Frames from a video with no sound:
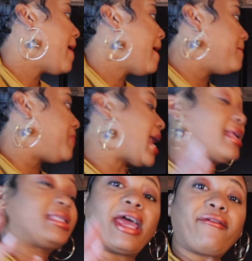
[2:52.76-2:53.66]
but
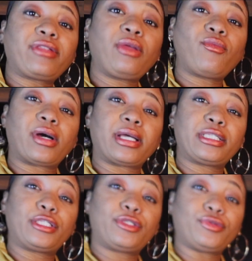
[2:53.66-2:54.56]
I definitely want
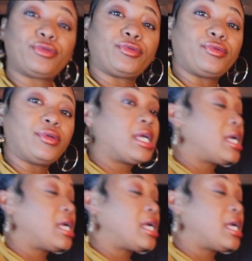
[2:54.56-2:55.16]
to